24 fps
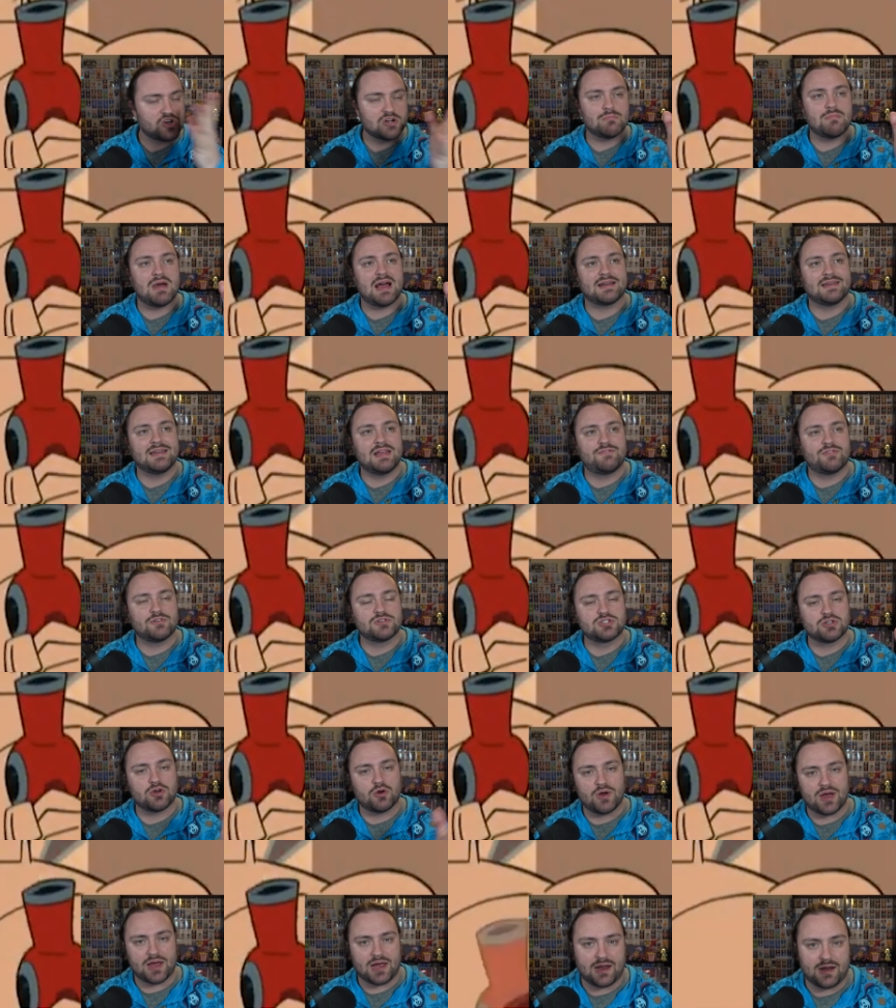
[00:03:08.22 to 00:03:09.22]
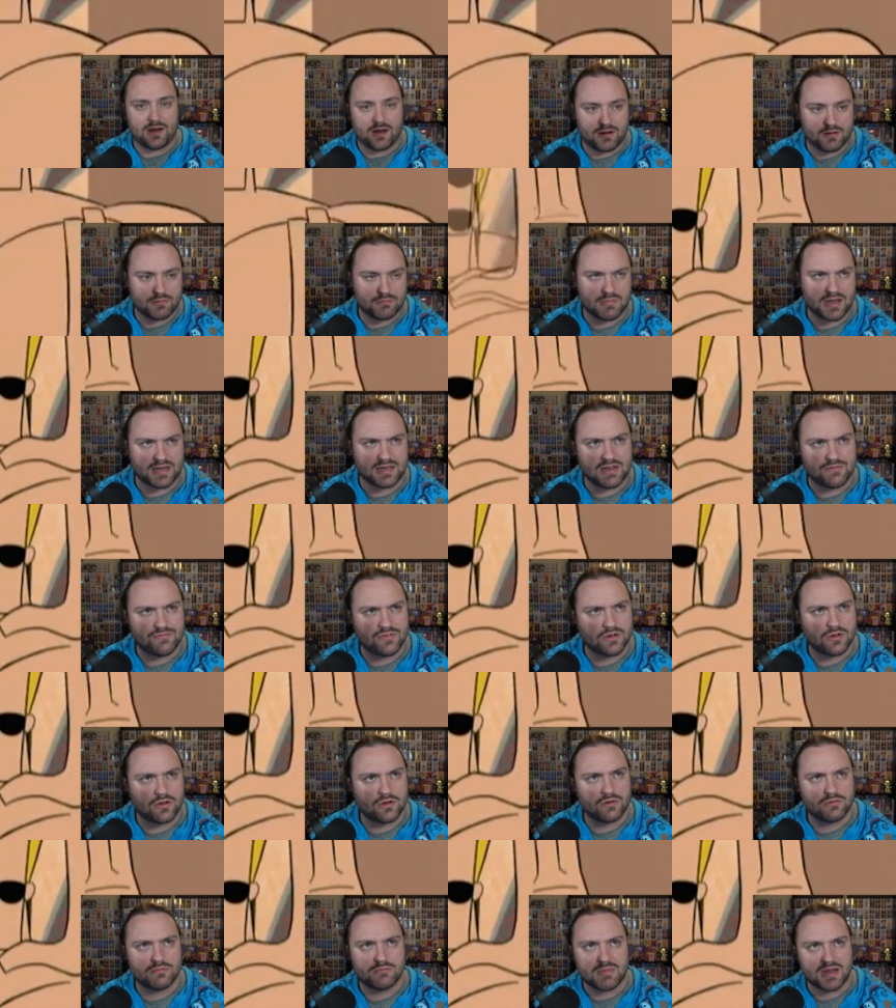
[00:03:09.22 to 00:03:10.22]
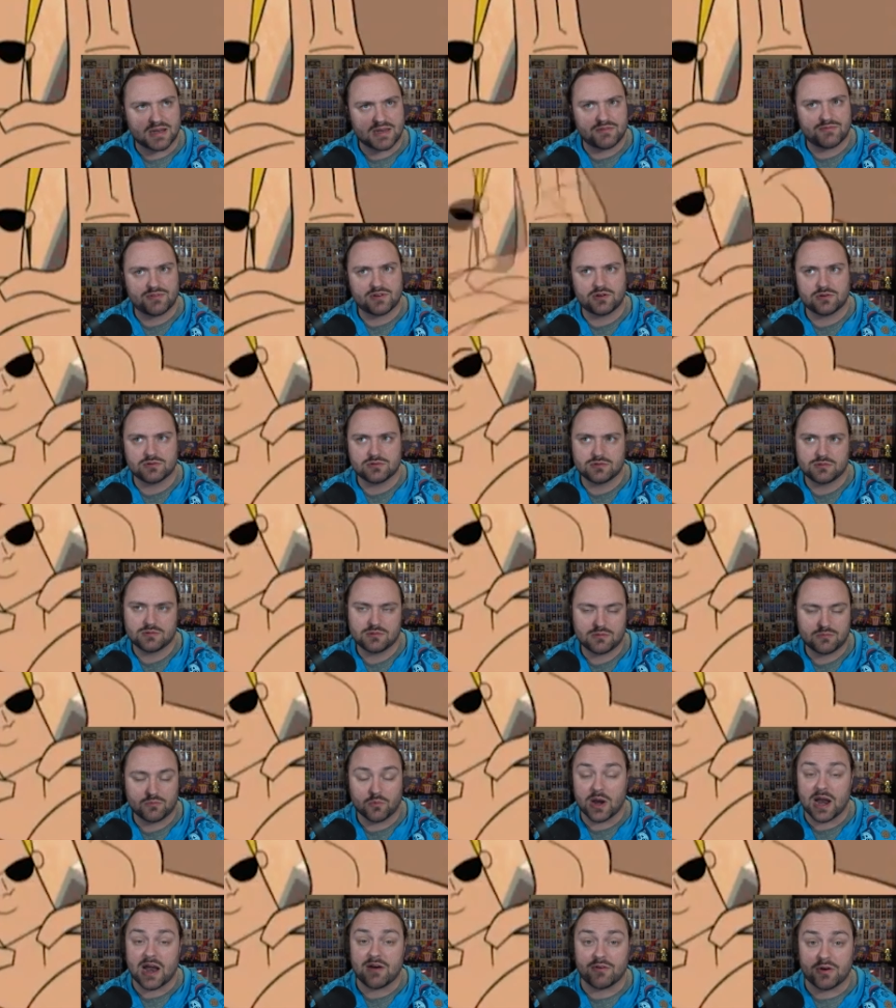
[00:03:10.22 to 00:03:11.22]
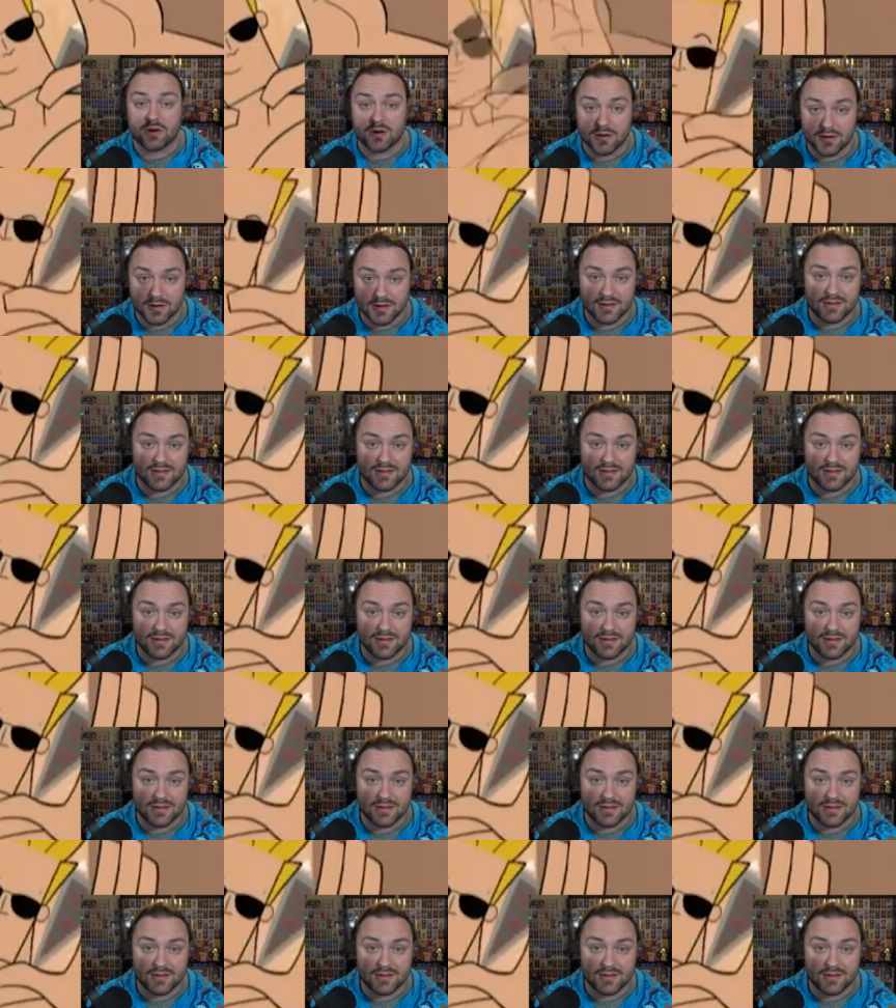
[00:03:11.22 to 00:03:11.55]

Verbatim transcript: magnifico hair. Magnifico? Magnifico? Whatever.